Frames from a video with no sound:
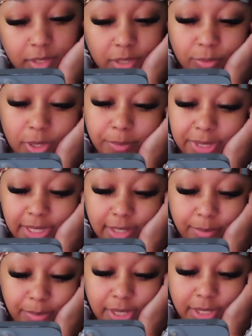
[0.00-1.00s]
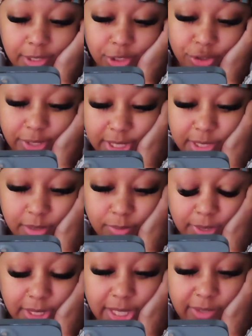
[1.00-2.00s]
aromatherapy, the stress
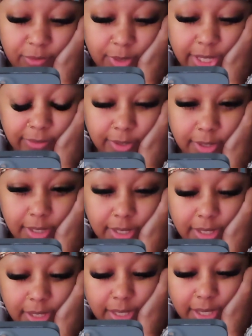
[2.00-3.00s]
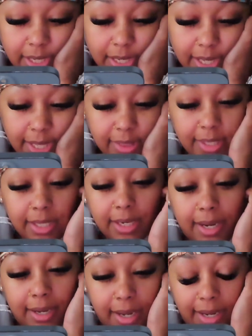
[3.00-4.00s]
relief, whatever. And then
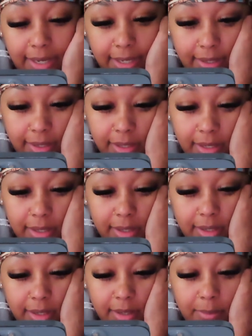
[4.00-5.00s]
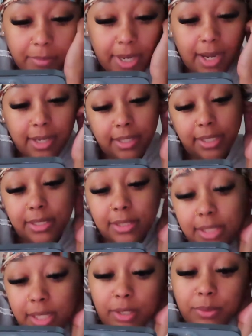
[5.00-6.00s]
I got mahogany
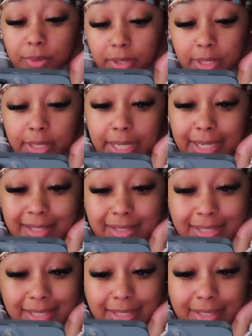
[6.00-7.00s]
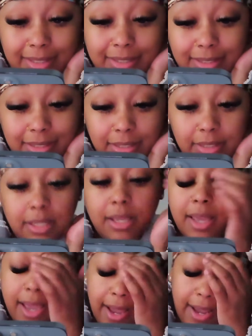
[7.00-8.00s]
teakwood intense.
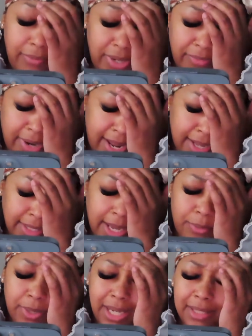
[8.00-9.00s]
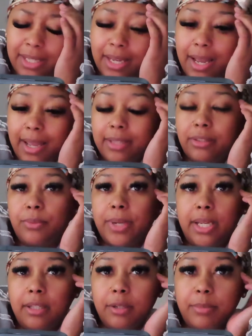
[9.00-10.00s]
I've never had that one. I think I had the
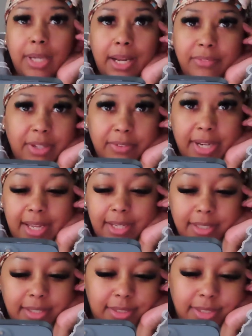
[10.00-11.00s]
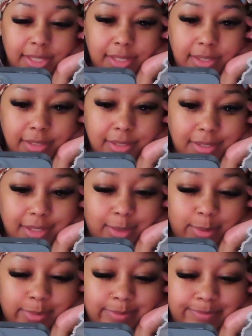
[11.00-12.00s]
regular, but I've never had intense, so